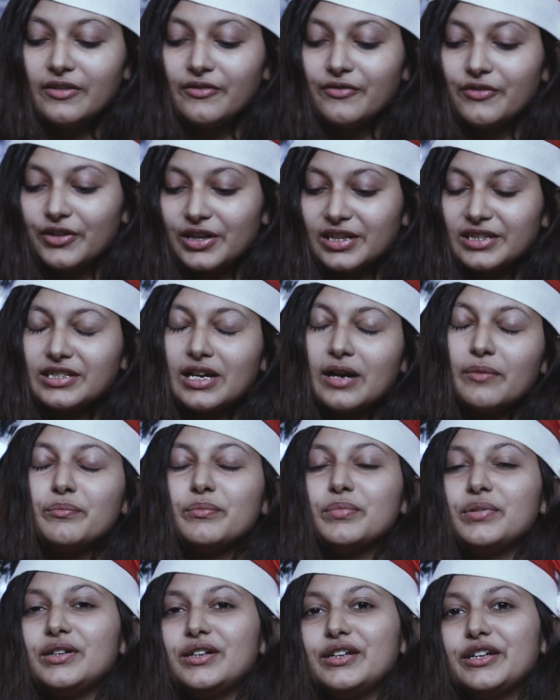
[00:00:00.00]
For
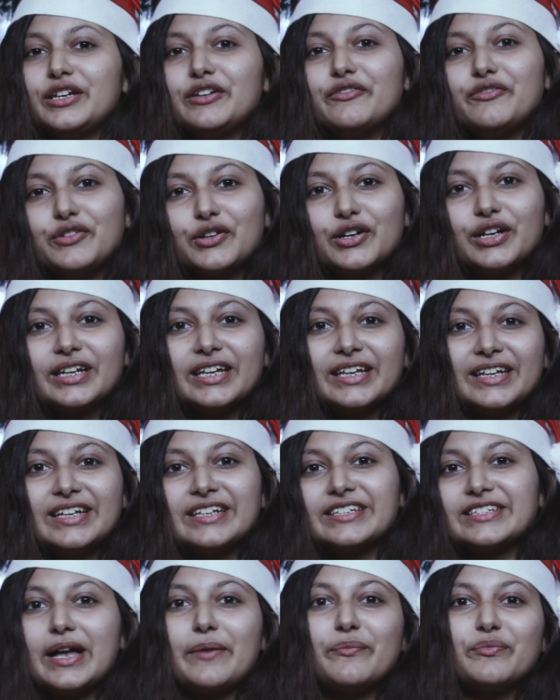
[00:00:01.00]
example, if you're
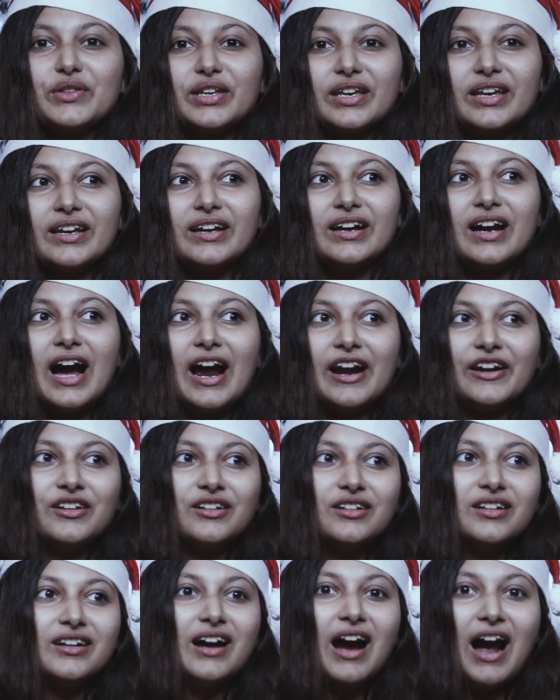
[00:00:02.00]
clicking something
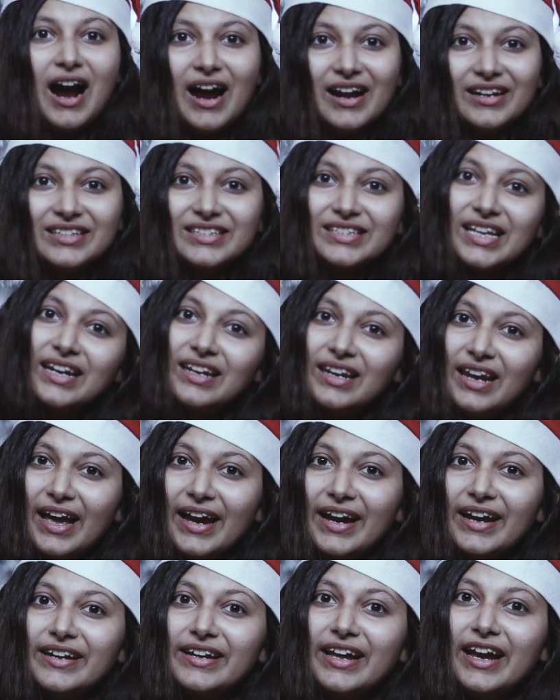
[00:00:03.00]
under hard
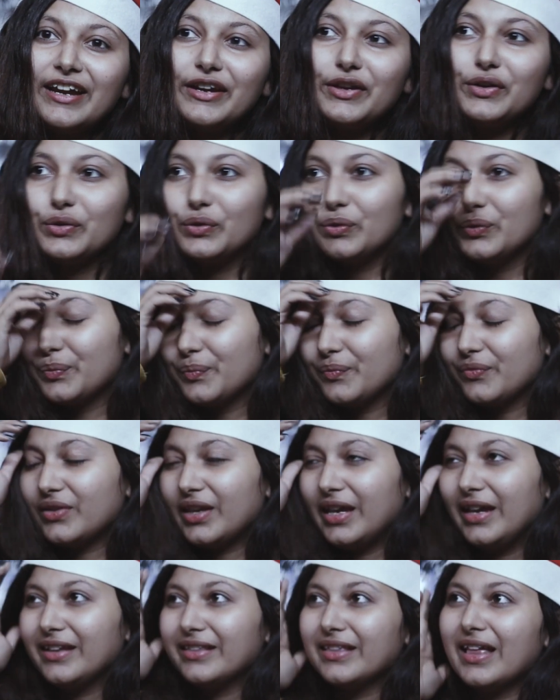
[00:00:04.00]
sunlight and you
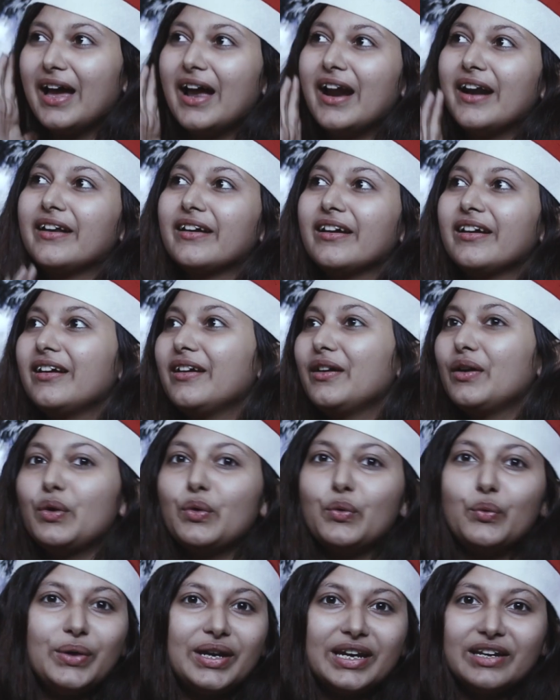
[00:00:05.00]
think that
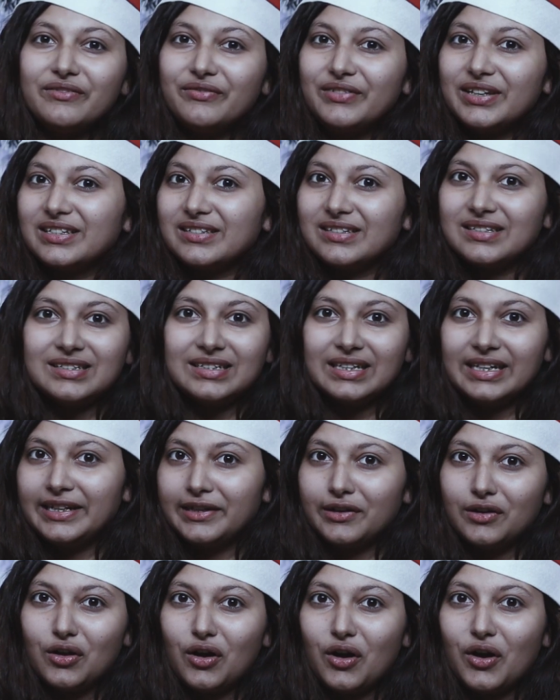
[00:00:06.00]
we can fix this
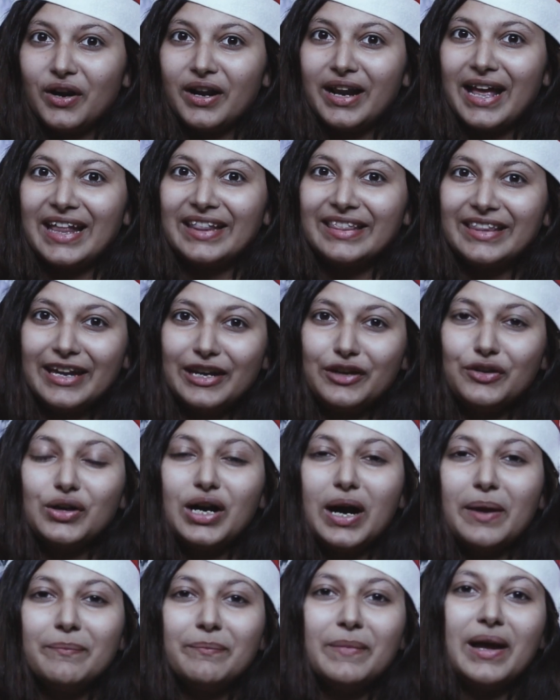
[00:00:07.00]
later on, and then you
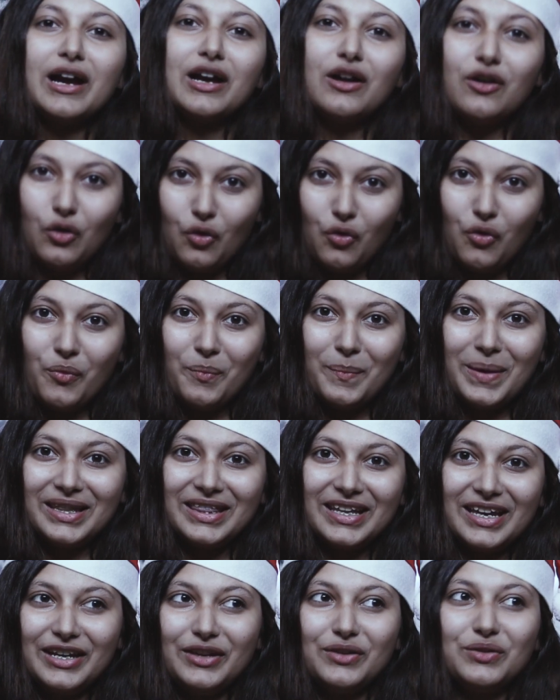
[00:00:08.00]
come back home
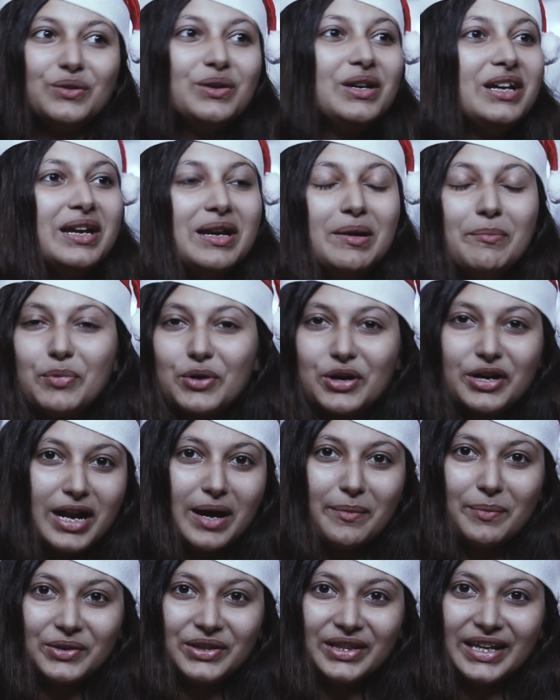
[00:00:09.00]
and then you put it
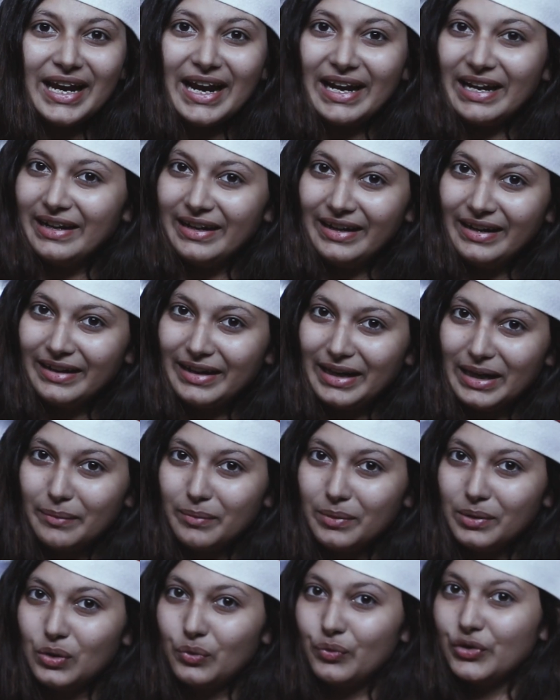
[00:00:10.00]
up on the editing
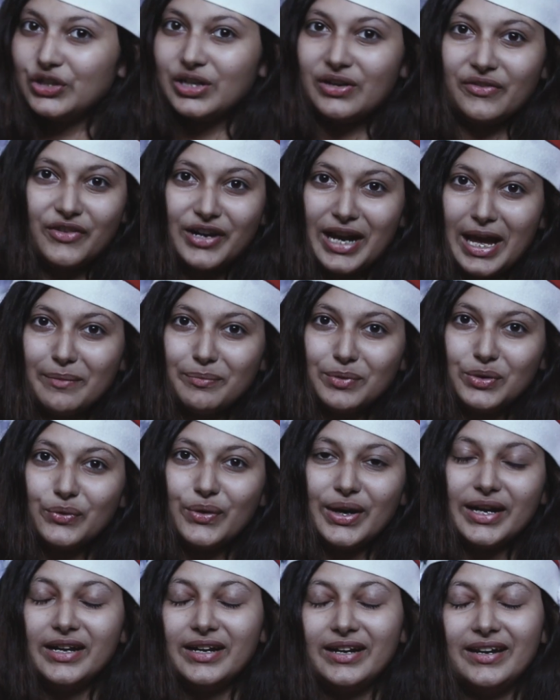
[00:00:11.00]
table, whichever app
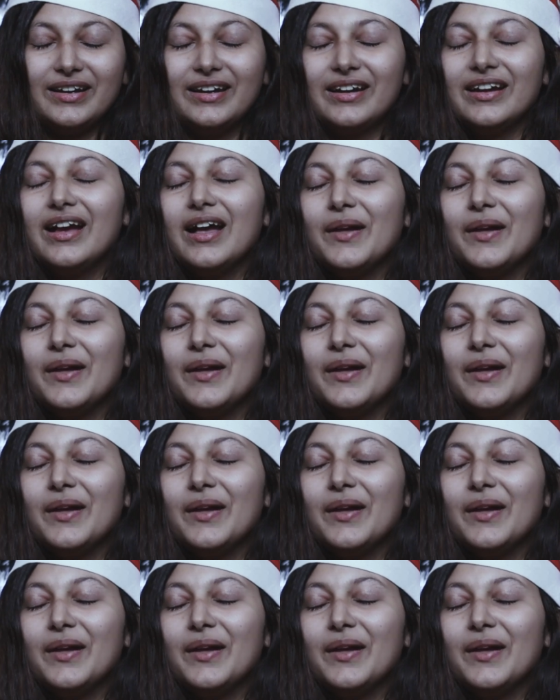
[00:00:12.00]
you edit in,